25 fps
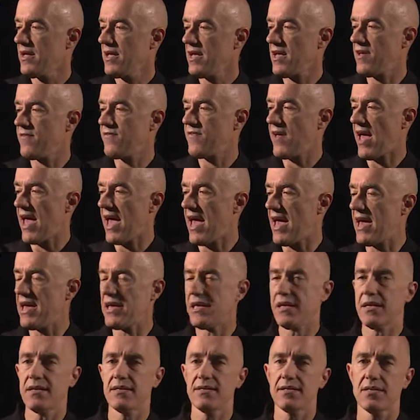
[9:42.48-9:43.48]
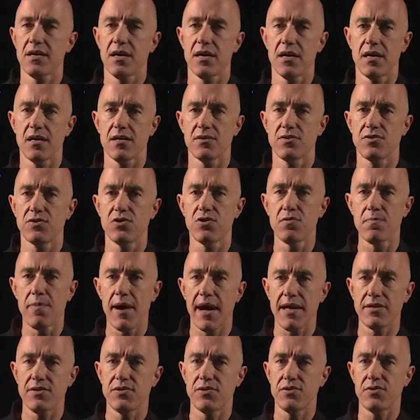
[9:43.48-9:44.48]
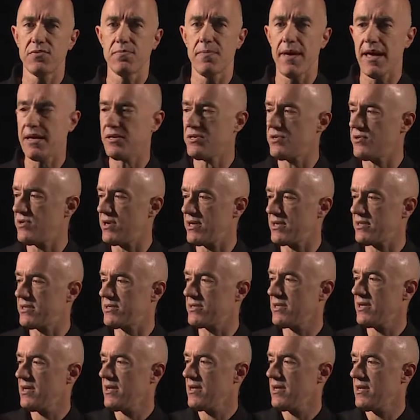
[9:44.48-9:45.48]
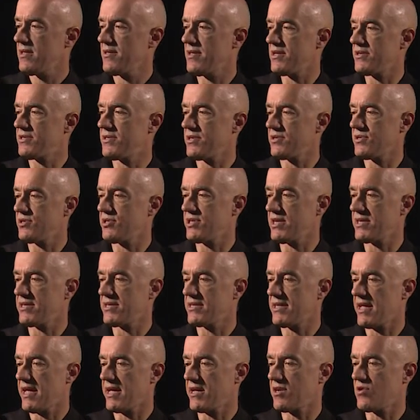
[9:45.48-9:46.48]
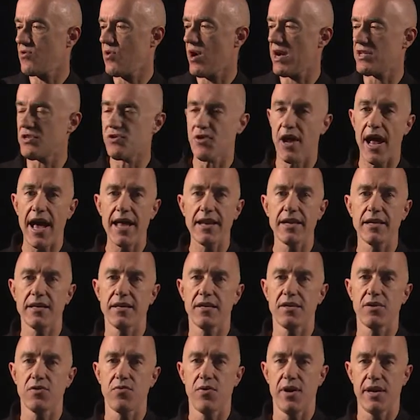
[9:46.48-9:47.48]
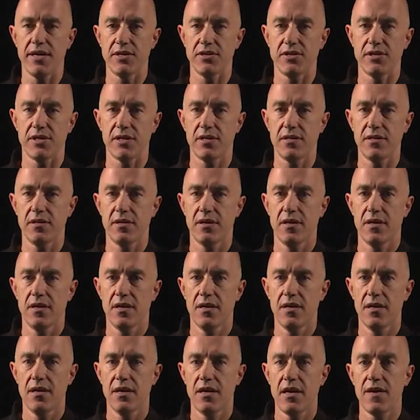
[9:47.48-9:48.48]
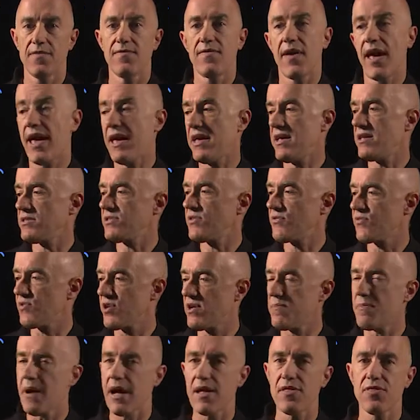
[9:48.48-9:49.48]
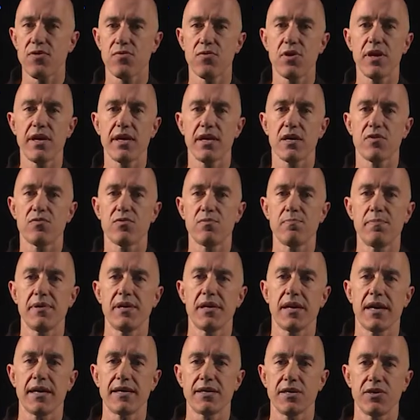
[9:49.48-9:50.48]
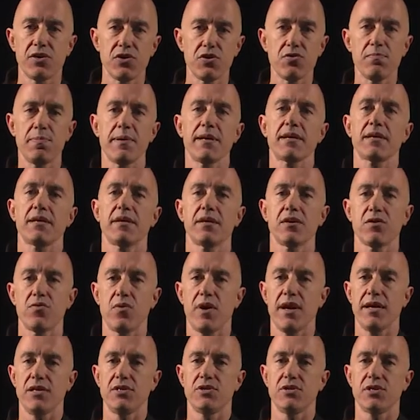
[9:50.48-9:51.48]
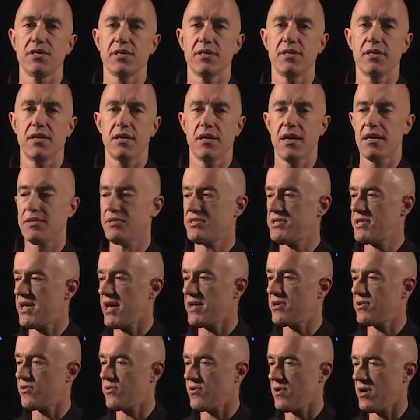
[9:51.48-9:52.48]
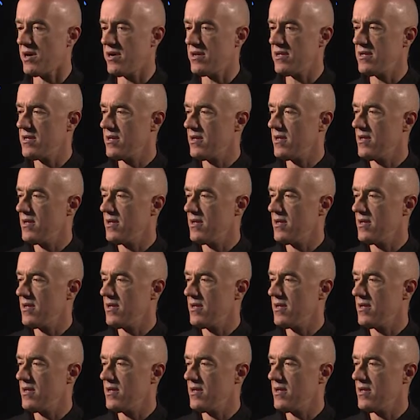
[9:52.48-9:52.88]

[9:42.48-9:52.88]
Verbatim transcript: If A is a 2 by 2 matrix, this is just a quadratic equation. If A is 3 by 3, it would be a cubic equation, etc.